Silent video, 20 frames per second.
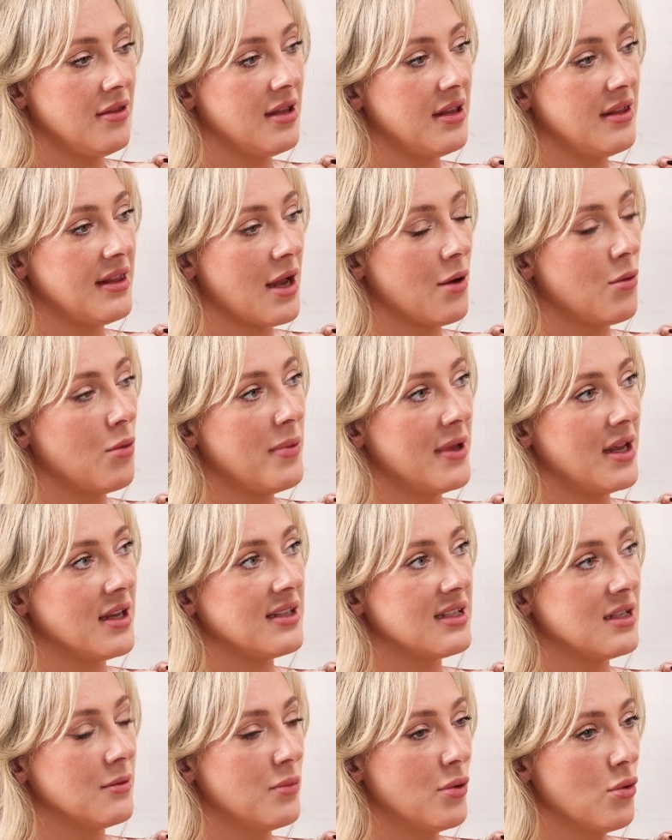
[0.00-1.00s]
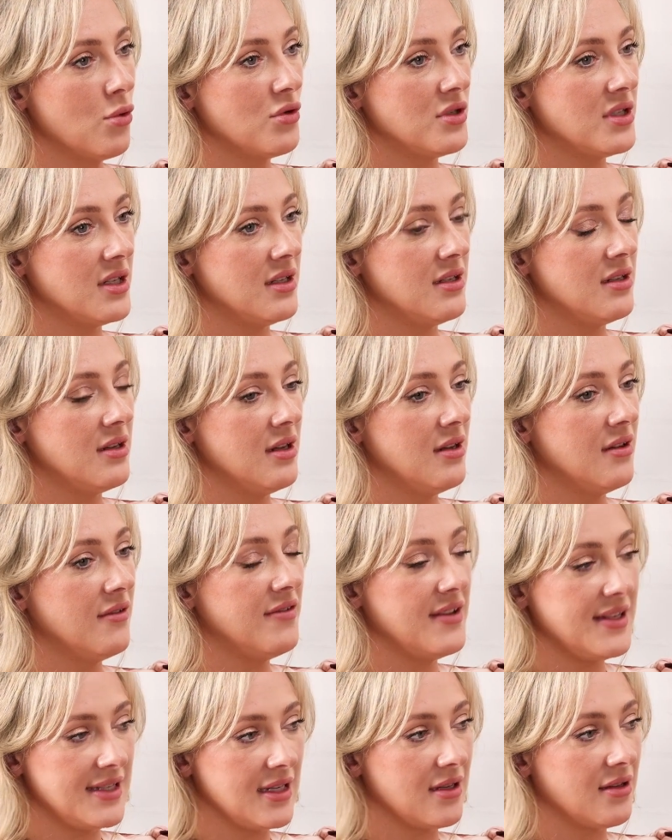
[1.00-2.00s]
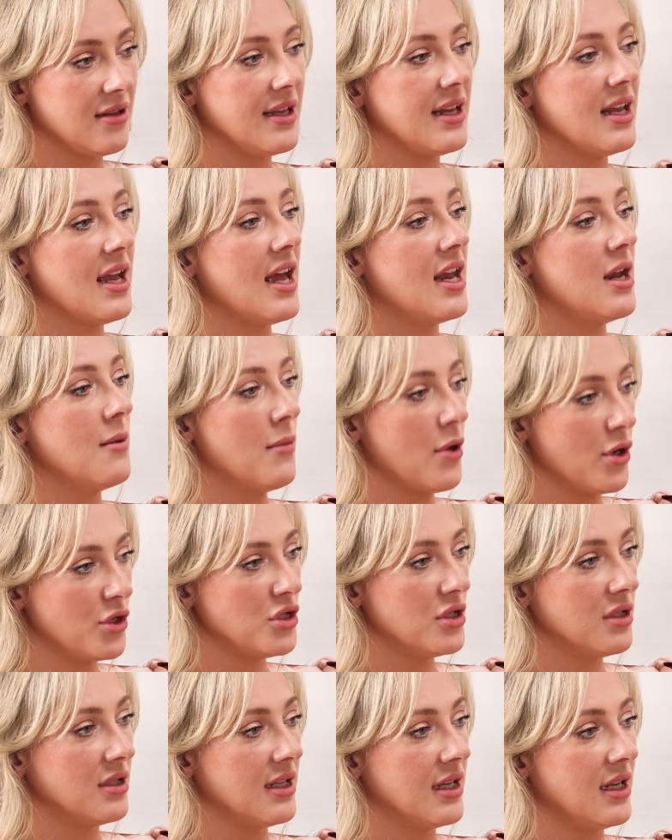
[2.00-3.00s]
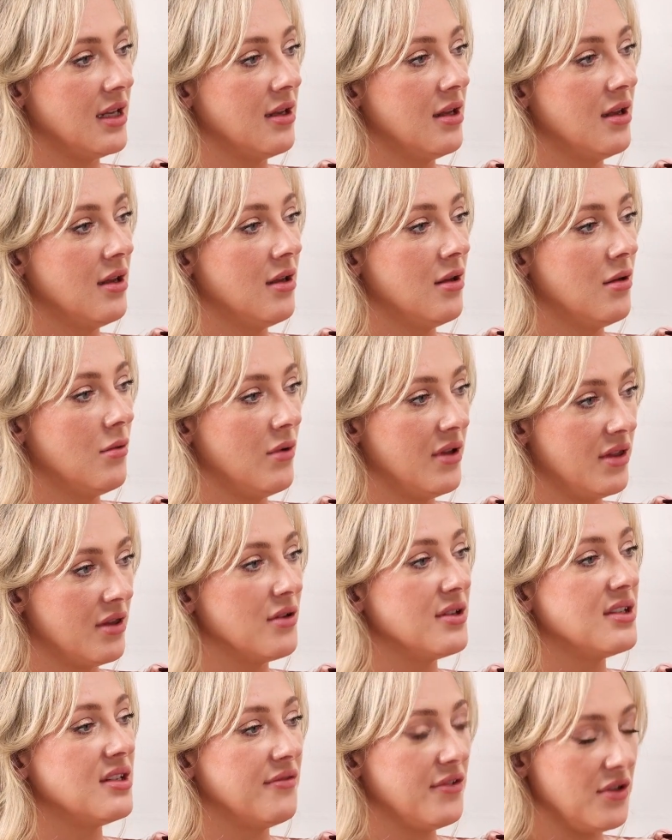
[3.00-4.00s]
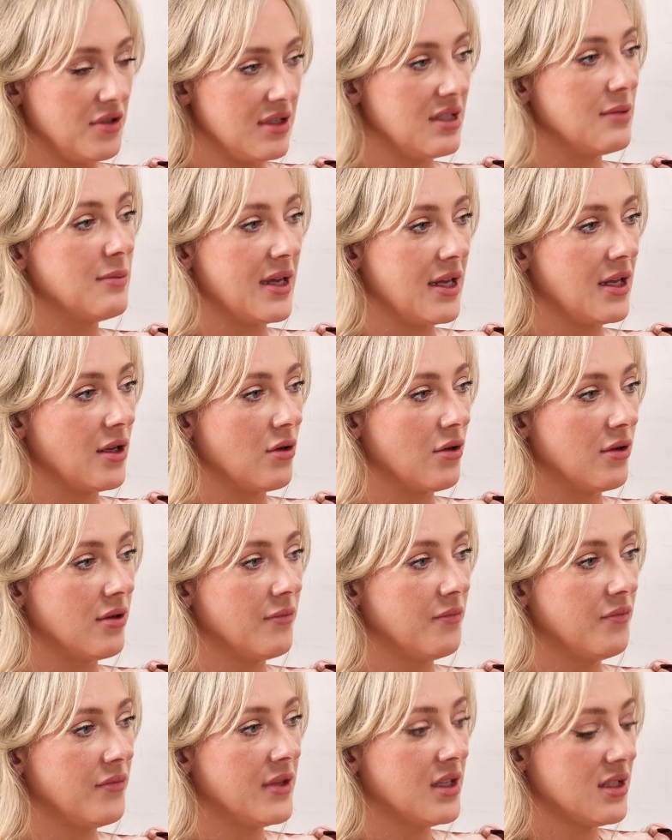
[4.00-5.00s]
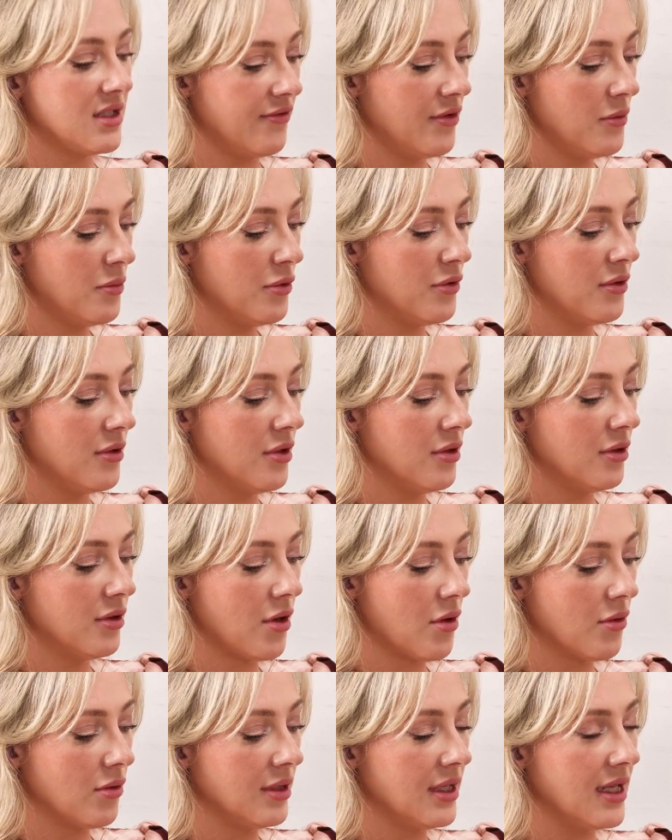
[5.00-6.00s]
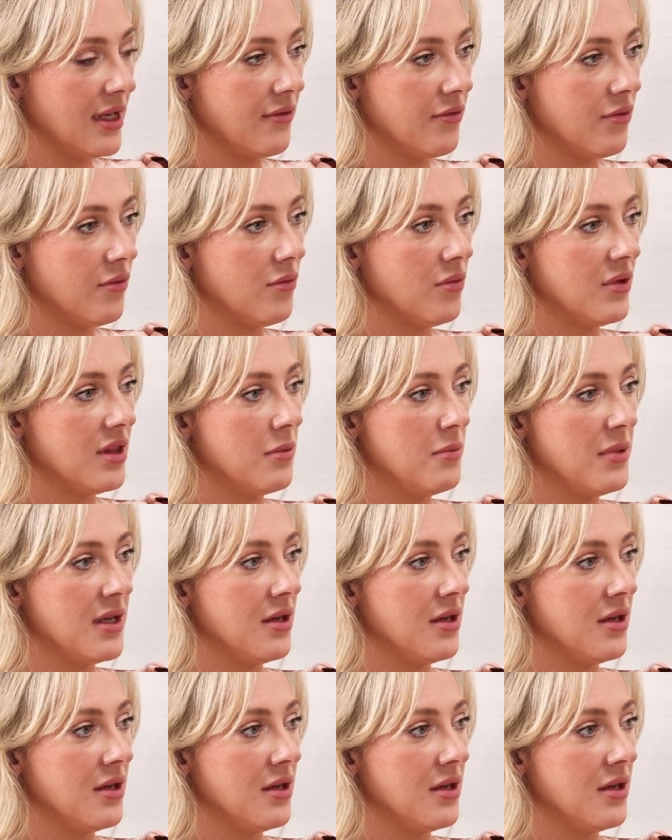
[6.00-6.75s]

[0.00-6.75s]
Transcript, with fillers: that they were being supported physically and emotionally with those diffusers being on, mm. so if you put laurel leaf with a